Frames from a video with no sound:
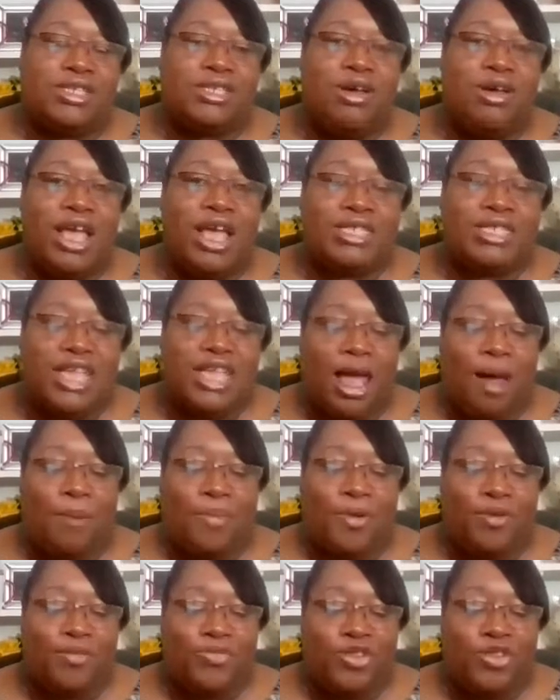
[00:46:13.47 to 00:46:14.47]
So
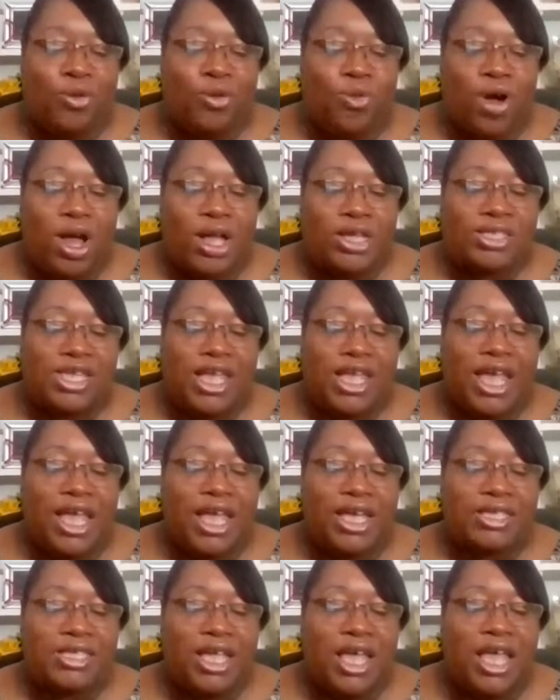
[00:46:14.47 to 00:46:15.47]
example, one
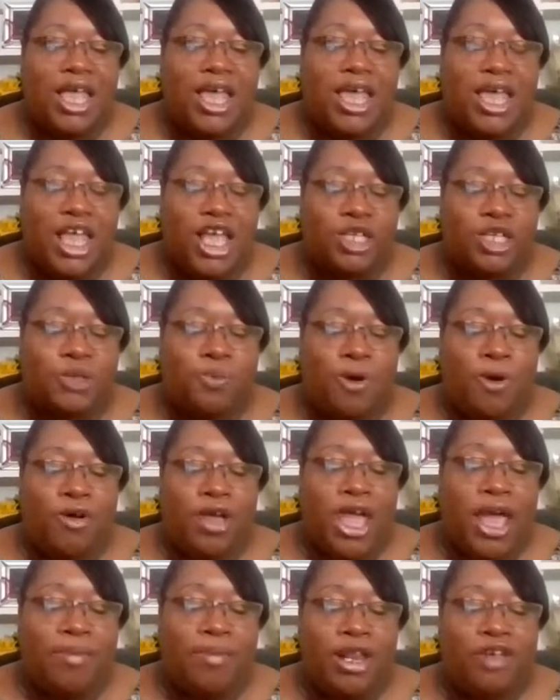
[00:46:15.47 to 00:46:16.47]
says it's
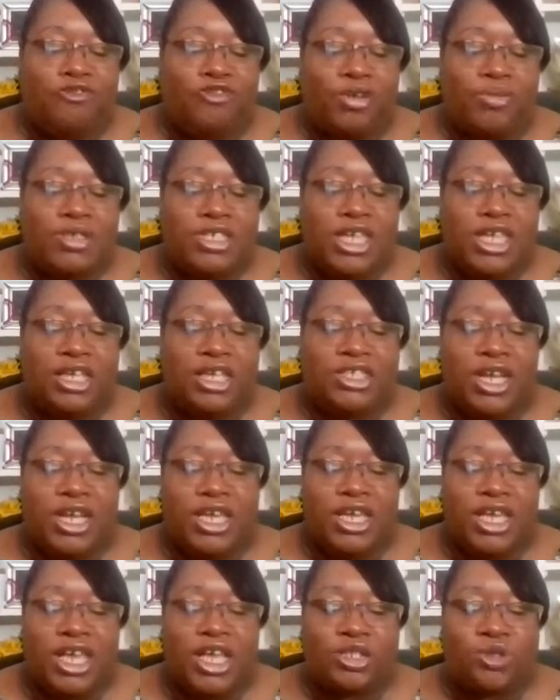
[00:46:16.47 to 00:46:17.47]
prohibited from teaching
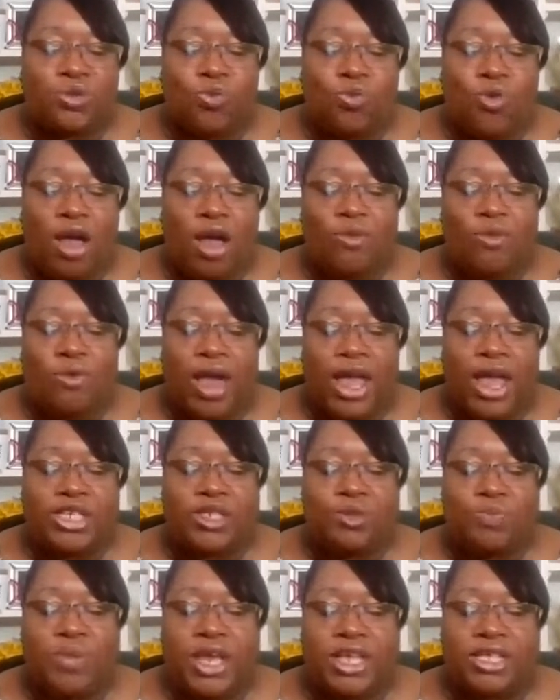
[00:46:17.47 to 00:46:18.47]
against one
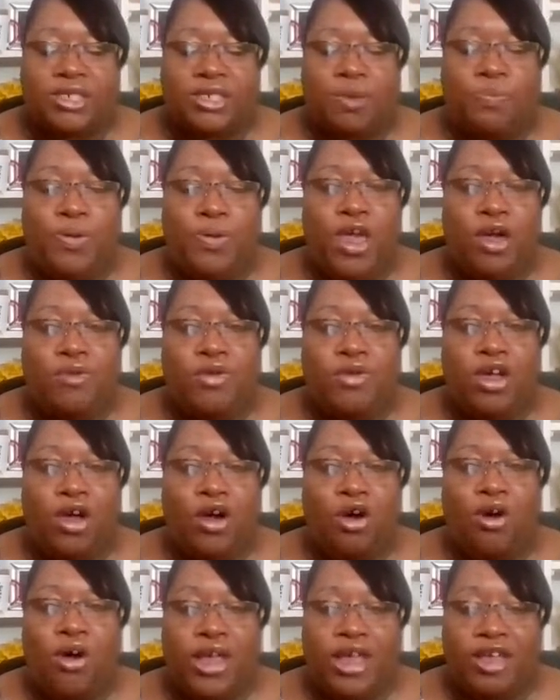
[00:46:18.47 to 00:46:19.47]
race being superior
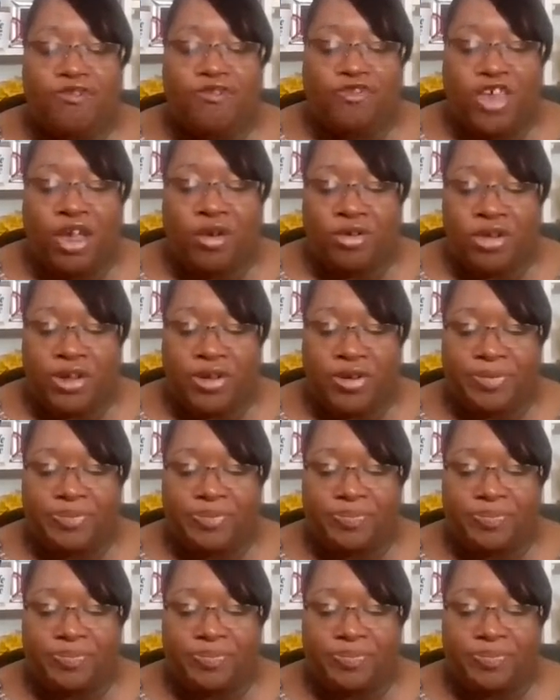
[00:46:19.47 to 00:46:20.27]
or inferior.